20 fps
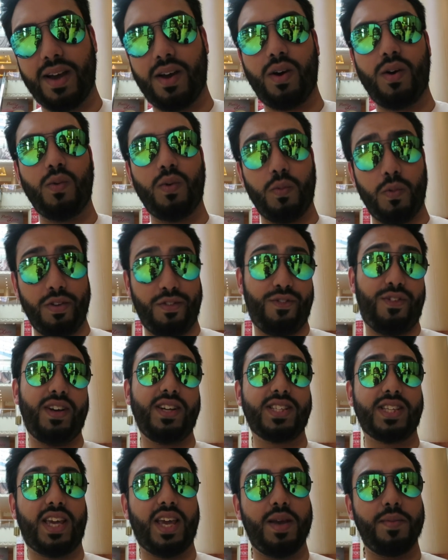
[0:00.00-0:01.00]
out, when we
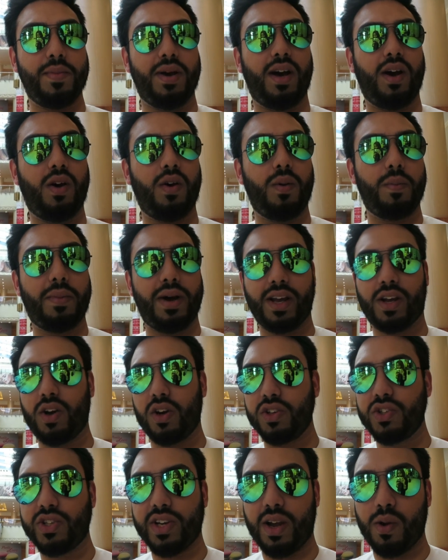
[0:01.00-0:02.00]
first came out, my
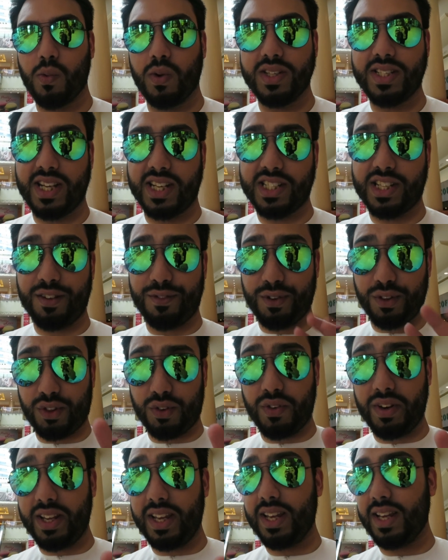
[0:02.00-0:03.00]
contract was actually for
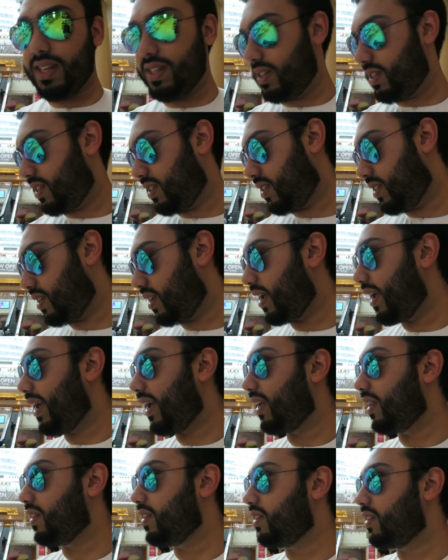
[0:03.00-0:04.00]
three years,
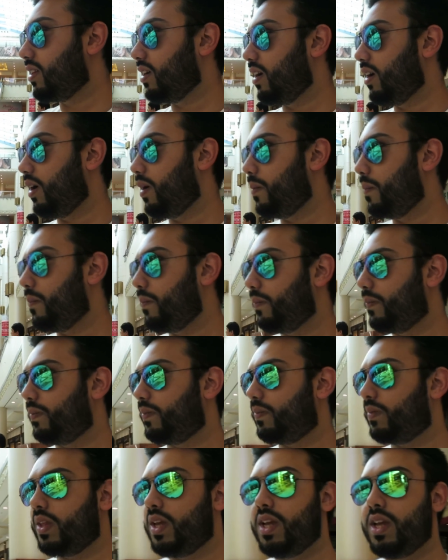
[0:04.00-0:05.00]
and.
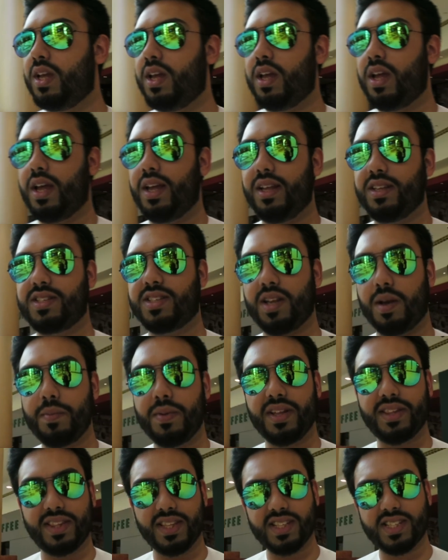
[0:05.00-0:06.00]
Um,
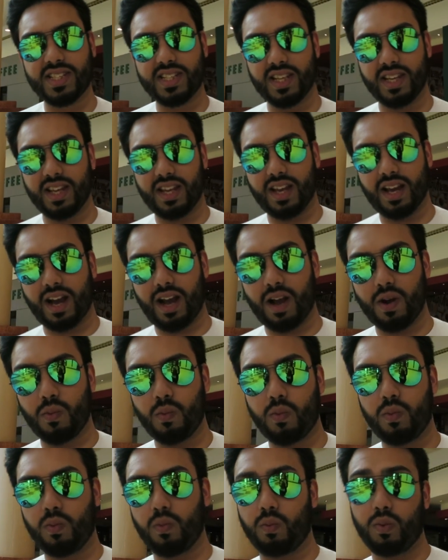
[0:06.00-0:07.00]
summer this year, I,
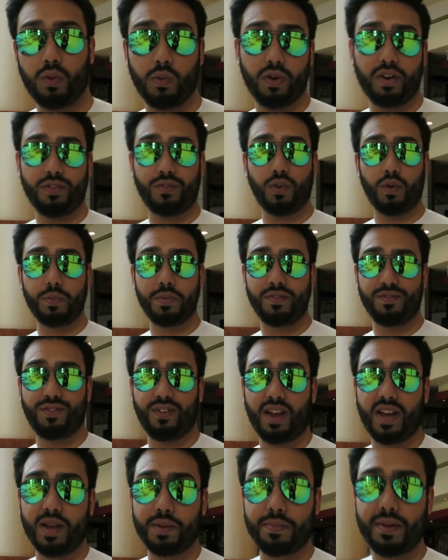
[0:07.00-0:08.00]
we would have all been
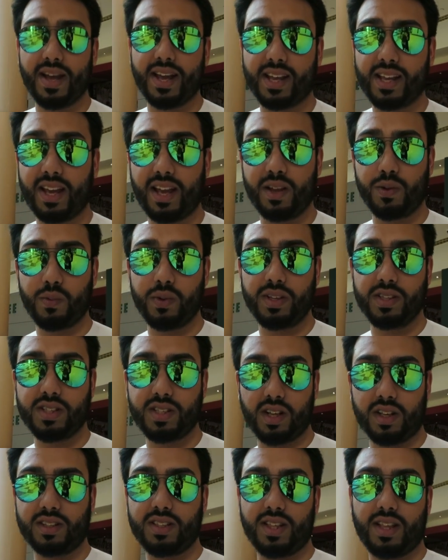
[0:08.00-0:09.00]
flying back had we
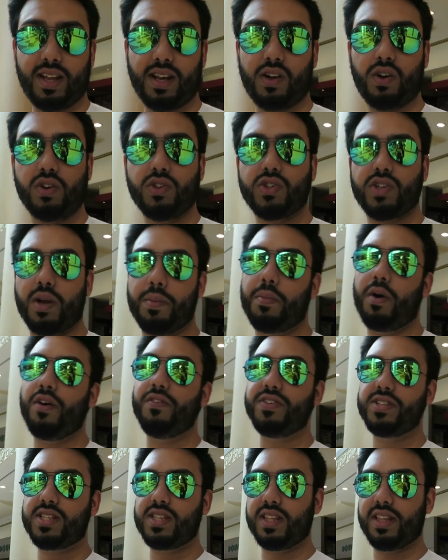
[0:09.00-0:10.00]
stuck to that contract. But
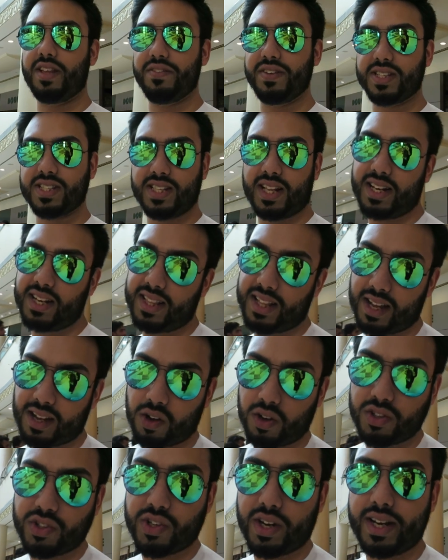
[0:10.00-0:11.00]
obviously, they've extended that
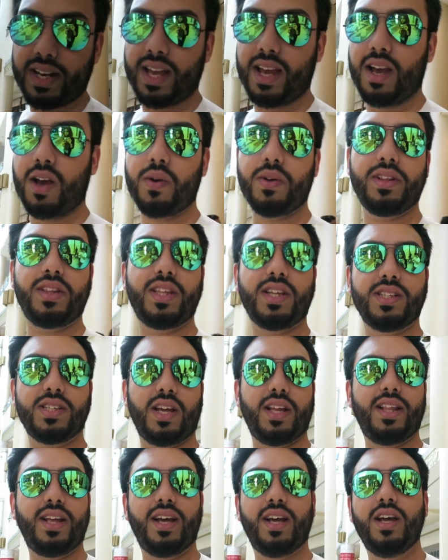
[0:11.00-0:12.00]
contract now and things
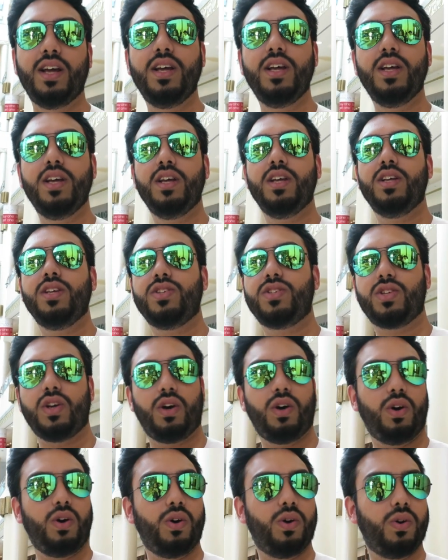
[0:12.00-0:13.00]
like that.
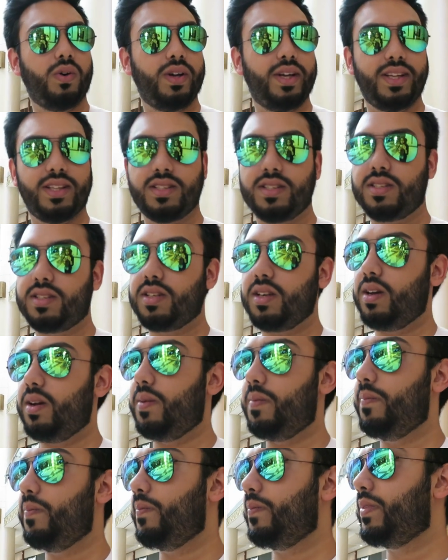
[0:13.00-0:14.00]
So it's
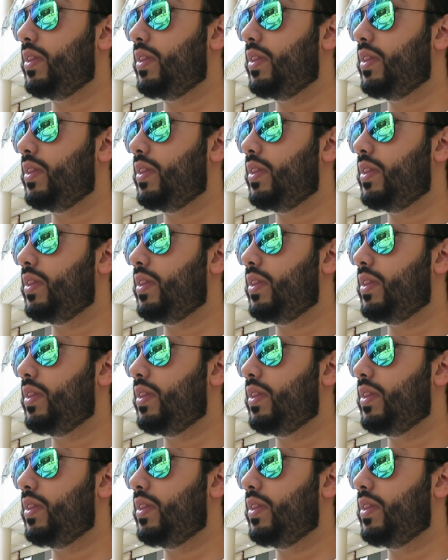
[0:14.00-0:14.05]
um,